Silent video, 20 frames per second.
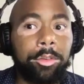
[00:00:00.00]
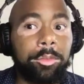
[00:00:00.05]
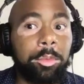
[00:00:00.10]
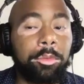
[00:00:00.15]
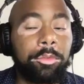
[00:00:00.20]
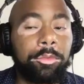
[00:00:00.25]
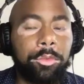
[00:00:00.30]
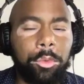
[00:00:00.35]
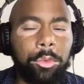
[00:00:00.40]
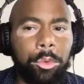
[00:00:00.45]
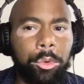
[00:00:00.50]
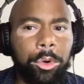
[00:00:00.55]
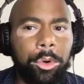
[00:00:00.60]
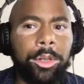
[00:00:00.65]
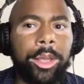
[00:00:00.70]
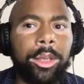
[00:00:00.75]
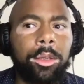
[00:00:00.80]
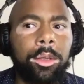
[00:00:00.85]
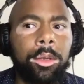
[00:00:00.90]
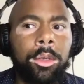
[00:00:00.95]
before, and
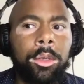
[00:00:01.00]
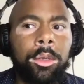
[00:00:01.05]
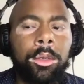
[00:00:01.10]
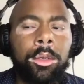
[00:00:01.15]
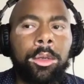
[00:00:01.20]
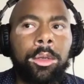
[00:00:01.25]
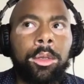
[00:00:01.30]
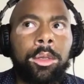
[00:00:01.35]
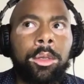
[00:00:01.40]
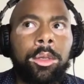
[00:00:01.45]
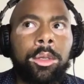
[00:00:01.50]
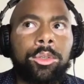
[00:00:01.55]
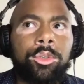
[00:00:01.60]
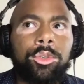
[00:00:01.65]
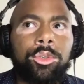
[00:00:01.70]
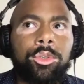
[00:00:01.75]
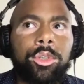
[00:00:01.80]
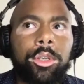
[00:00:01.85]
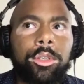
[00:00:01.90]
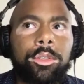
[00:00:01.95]
like
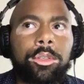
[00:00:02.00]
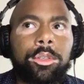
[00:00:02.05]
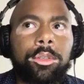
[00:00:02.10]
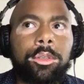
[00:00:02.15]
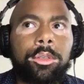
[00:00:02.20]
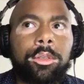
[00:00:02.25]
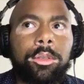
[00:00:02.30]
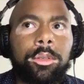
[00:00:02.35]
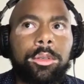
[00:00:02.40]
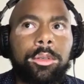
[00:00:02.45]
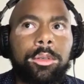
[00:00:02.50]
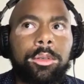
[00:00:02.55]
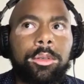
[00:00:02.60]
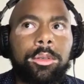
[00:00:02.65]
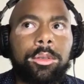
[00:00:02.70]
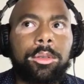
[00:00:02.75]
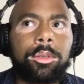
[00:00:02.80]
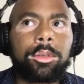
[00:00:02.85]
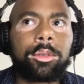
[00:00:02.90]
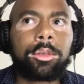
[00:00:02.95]
just
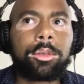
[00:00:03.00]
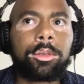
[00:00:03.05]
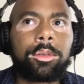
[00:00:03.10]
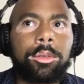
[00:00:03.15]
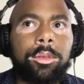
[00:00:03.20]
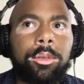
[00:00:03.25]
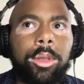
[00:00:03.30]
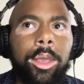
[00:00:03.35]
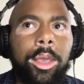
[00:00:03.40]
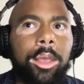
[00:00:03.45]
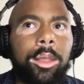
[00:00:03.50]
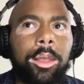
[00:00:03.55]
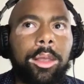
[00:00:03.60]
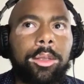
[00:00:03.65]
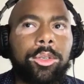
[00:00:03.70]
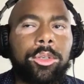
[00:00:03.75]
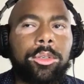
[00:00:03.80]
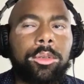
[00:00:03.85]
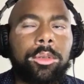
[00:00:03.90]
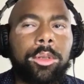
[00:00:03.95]

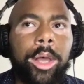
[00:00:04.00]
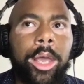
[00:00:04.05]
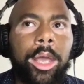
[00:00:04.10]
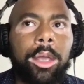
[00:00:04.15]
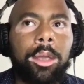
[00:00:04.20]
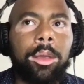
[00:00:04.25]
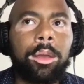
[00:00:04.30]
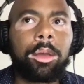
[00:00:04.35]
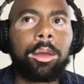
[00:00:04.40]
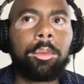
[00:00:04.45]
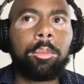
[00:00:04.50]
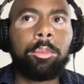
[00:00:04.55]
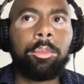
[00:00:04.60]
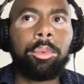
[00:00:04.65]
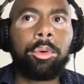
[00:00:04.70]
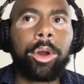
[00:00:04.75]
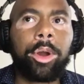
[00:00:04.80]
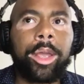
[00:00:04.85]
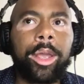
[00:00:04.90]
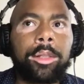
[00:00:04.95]
it just like
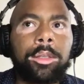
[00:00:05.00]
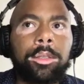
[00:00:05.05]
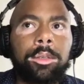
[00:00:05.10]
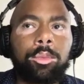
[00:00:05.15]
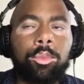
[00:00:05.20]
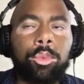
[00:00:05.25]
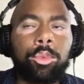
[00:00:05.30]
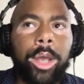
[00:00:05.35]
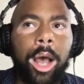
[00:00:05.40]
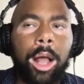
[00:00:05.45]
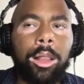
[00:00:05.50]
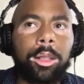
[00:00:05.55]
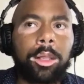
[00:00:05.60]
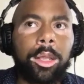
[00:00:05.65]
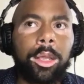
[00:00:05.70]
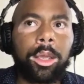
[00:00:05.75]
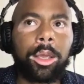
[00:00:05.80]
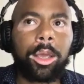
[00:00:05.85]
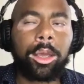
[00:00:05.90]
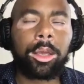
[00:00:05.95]
brings
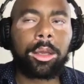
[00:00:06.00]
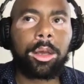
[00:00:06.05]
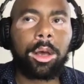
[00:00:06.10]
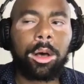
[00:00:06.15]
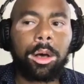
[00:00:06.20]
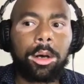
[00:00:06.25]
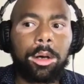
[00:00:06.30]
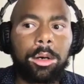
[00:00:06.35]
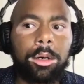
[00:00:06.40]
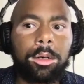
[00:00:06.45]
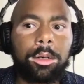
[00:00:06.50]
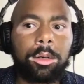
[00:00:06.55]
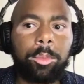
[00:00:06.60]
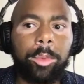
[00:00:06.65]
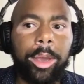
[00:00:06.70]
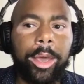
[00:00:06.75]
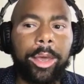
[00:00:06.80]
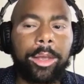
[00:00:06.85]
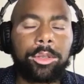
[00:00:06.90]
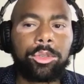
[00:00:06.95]
reality and calm,
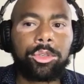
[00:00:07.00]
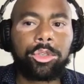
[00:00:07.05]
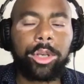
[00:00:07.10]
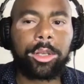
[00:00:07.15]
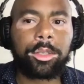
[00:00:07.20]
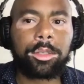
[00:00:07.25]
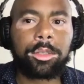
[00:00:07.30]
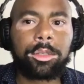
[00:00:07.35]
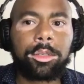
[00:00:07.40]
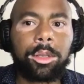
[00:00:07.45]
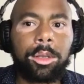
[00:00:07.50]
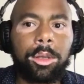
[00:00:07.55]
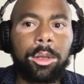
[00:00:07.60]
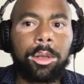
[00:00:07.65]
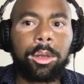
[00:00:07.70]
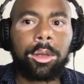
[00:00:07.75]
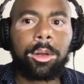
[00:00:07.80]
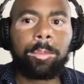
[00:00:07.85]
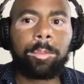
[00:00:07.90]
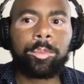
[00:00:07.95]
and just
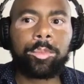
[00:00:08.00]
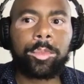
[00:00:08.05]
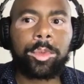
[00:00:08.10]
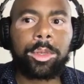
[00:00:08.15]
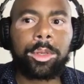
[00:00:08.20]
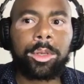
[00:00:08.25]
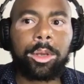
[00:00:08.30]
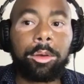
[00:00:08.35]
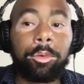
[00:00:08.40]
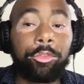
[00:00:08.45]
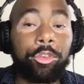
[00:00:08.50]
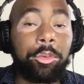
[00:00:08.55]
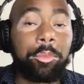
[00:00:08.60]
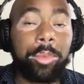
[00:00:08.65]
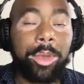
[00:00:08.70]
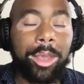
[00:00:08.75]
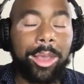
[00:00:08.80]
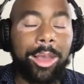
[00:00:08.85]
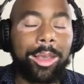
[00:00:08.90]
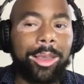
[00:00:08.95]
for
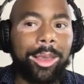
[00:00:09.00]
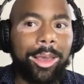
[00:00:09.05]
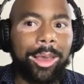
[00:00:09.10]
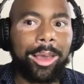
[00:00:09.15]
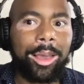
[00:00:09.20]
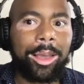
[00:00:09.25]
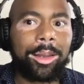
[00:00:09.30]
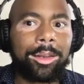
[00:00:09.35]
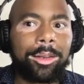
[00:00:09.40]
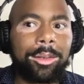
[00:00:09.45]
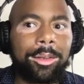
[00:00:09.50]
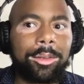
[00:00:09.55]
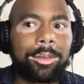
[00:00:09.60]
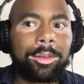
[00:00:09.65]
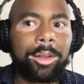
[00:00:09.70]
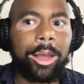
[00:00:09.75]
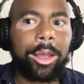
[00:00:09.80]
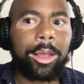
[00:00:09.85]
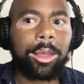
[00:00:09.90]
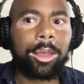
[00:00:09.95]
me again,
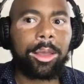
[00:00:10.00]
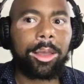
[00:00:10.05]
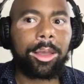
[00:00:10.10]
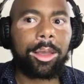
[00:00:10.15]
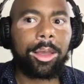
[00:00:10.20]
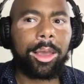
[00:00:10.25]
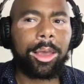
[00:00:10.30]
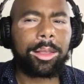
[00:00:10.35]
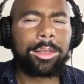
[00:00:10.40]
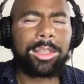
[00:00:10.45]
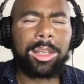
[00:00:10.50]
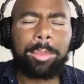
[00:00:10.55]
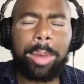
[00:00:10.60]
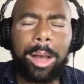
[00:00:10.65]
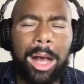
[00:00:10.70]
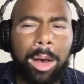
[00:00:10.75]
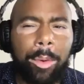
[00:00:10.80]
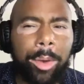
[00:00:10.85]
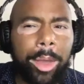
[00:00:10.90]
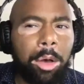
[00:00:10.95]
like
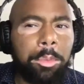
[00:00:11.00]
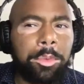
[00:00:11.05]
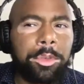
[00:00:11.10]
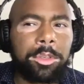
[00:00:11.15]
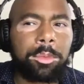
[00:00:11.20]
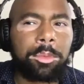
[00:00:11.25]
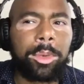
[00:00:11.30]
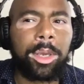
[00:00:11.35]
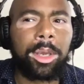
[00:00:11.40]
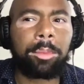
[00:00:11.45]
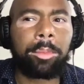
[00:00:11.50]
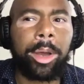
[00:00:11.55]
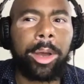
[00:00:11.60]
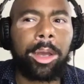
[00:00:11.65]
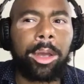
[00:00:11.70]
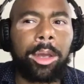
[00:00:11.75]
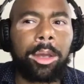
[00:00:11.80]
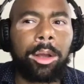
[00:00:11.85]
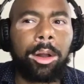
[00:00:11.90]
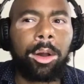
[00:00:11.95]
somehow it helps me in
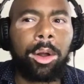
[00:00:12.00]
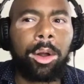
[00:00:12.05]
my